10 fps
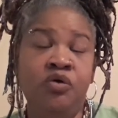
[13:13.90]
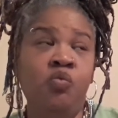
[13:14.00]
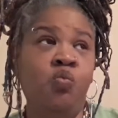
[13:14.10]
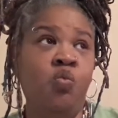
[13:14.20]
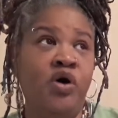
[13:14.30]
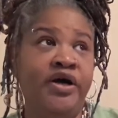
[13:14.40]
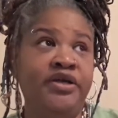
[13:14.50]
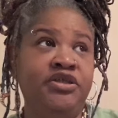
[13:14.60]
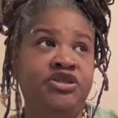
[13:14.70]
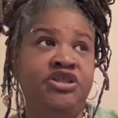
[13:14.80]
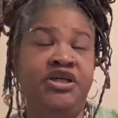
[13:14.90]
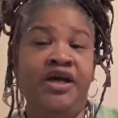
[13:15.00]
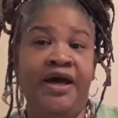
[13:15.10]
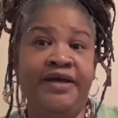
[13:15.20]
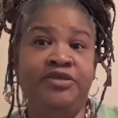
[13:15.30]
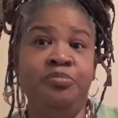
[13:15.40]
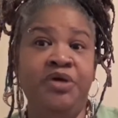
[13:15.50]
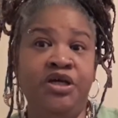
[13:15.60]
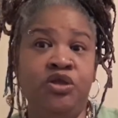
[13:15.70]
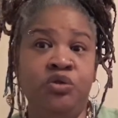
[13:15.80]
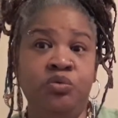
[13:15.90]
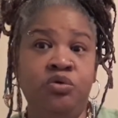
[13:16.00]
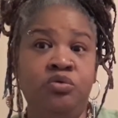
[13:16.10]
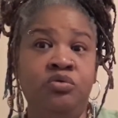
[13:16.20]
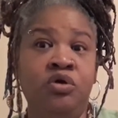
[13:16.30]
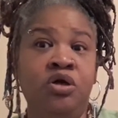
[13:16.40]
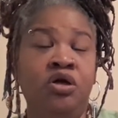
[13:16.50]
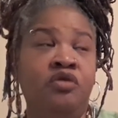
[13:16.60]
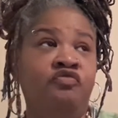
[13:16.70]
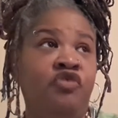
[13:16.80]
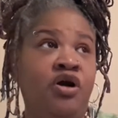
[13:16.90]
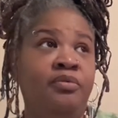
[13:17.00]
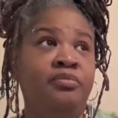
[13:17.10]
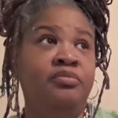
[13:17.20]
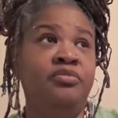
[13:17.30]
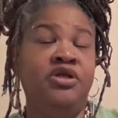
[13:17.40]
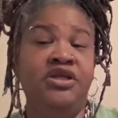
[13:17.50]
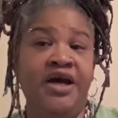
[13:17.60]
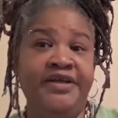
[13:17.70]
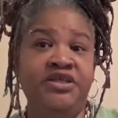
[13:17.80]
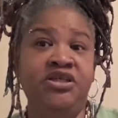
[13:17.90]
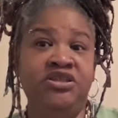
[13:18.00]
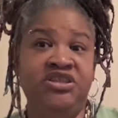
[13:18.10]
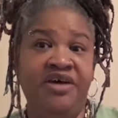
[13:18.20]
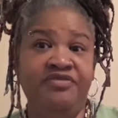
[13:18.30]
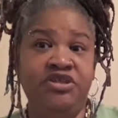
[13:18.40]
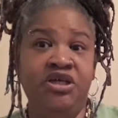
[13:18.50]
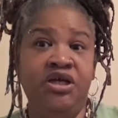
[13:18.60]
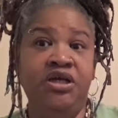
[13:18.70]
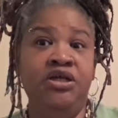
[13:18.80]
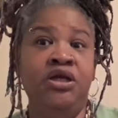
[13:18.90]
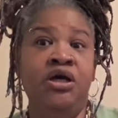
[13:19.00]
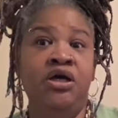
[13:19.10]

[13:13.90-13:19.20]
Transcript: what she has been through from 1917